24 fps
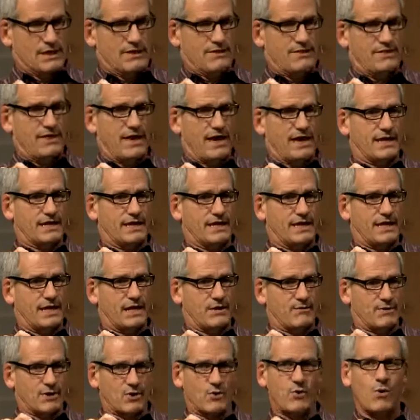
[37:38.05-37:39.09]
That
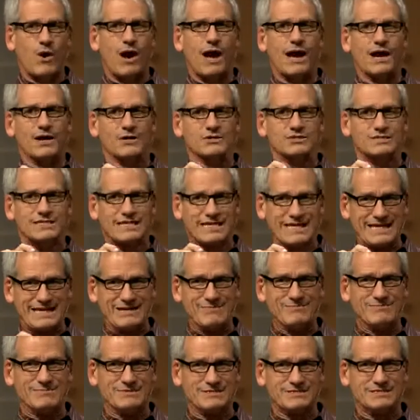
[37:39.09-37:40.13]
it requires
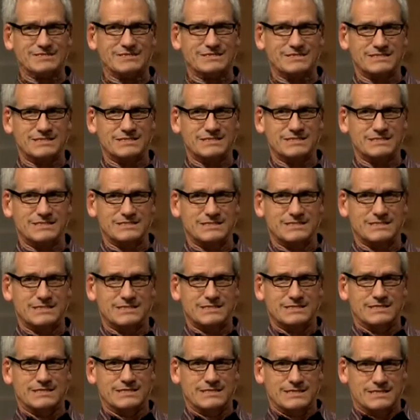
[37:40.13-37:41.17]
hymns.
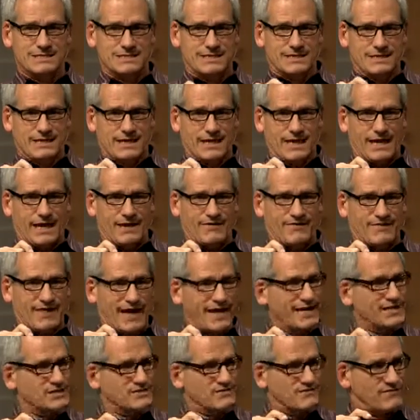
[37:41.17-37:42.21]

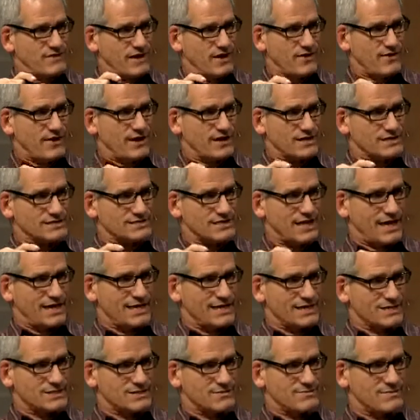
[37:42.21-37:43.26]
That is very
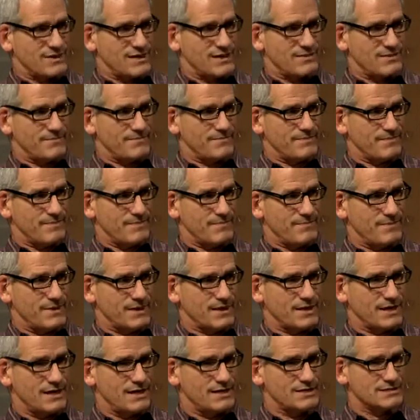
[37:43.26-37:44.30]
exciting to me
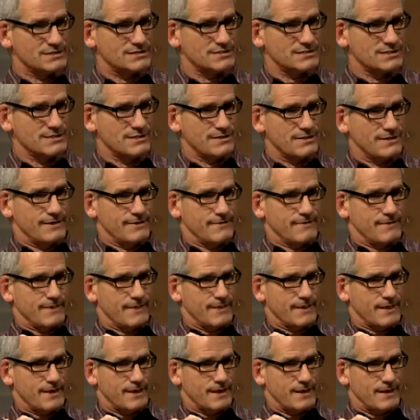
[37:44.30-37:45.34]
because
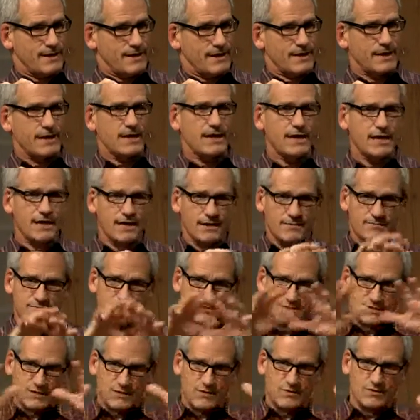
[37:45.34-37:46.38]

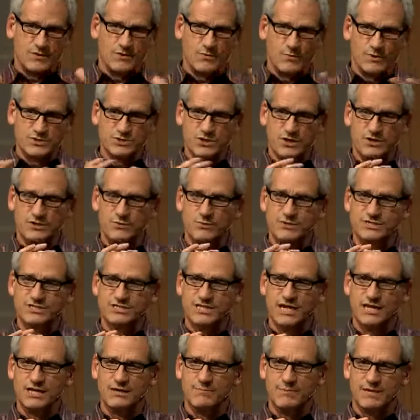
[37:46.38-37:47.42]
hymns, uh, which, are, which
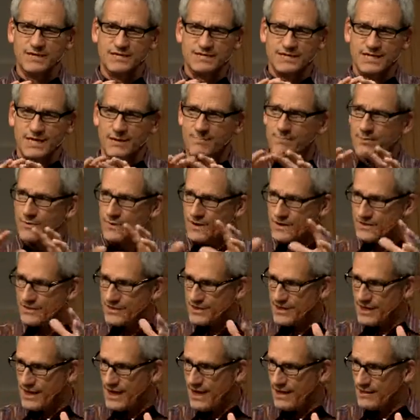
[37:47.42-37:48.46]
tend to be deeper in
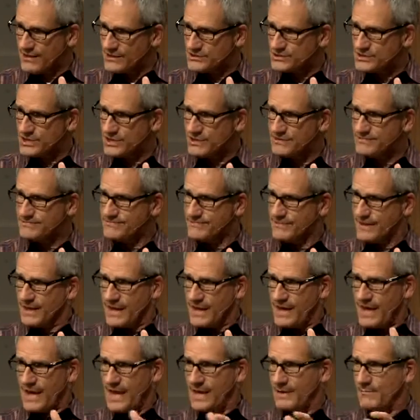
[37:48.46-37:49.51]
theology
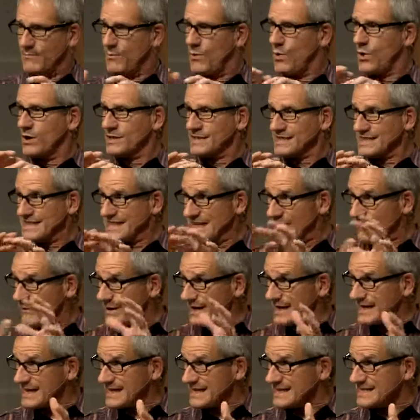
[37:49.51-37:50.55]
and more
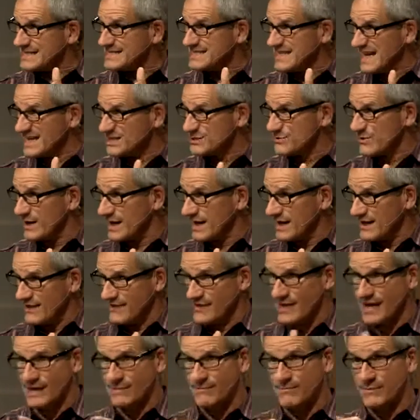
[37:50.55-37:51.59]
lyric centric
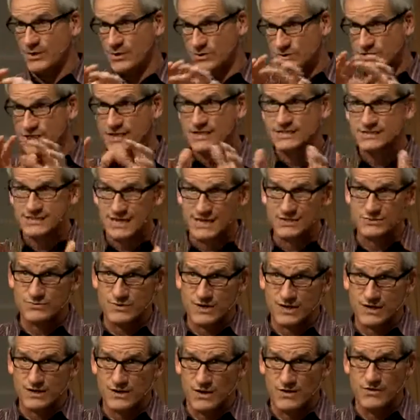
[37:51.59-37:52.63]
than music
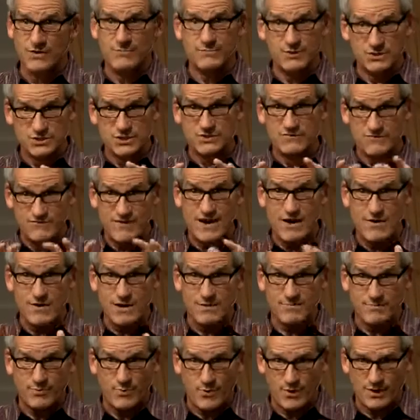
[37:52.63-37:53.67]
centric, although music is very
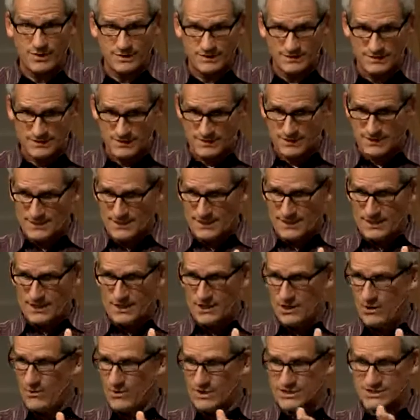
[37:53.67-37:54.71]
important. You
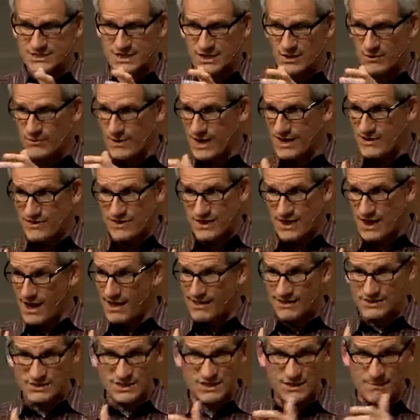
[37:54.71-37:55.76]
don't want to sing great
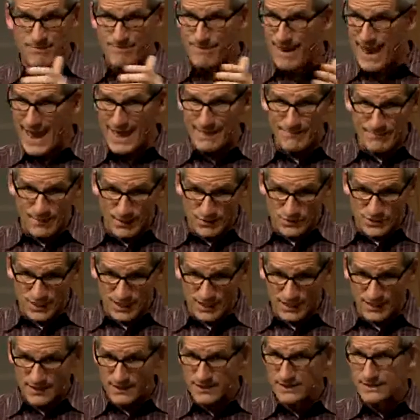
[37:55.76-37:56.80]
theology to bad
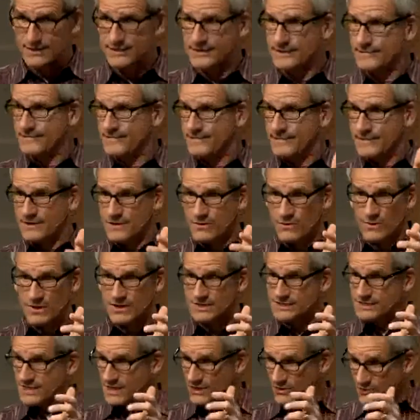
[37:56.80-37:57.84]
music. You want
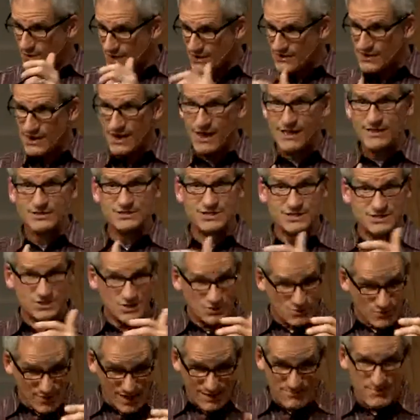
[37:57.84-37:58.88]
to sing great theology to
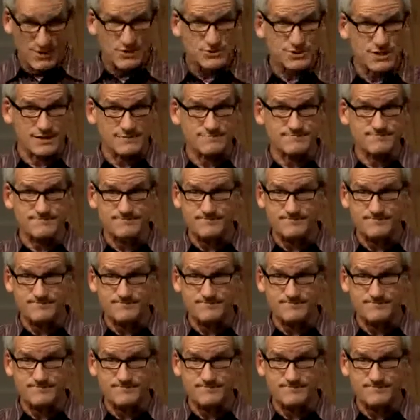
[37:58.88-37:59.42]
great music.